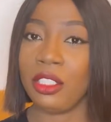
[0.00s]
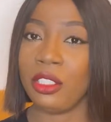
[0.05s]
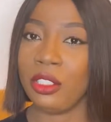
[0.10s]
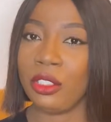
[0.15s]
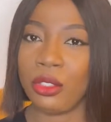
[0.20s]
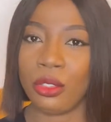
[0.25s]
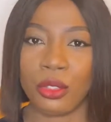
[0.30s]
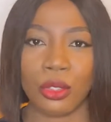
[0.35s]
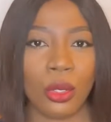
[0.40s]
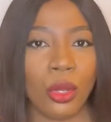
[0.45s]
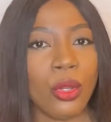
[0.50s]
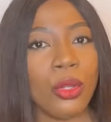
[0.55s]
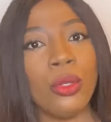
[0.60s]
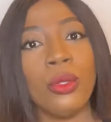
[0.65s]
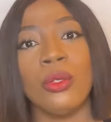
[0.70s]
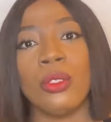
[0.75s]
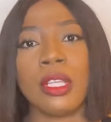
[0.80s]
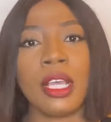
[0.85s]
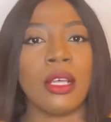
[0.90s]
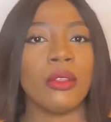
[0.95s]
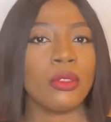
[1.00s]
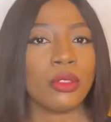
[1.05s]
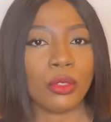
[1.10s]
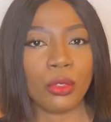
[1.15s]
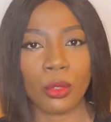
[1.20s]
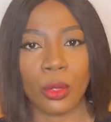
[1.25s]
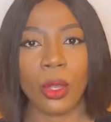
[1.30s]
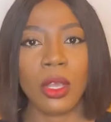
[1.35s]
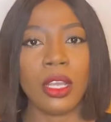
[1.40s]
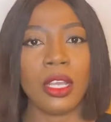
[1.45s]
sure knows how to
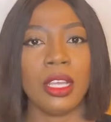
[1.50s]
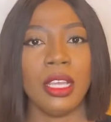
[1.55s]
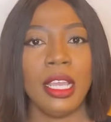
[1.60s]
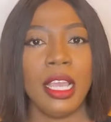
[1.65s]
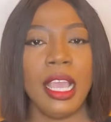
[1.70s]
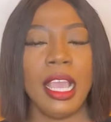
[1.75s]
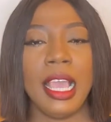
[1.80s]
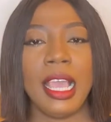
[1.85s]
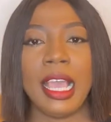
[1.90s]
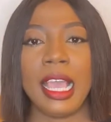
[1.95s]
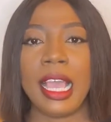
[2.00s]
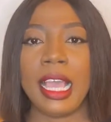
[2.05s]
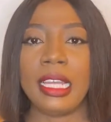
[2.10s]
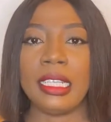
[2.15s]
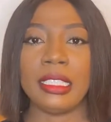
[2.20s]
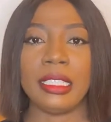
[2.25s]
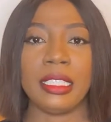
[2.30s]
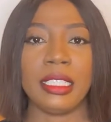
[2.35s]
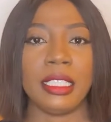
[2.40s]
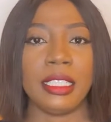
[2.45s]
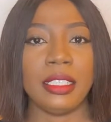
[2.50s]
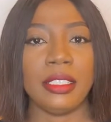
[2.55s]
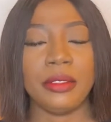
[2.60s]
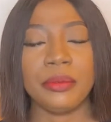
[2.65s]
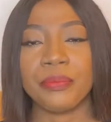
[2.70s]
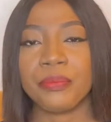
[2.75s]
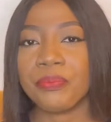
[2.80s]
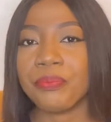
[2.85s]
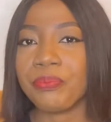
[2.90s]
talk, and he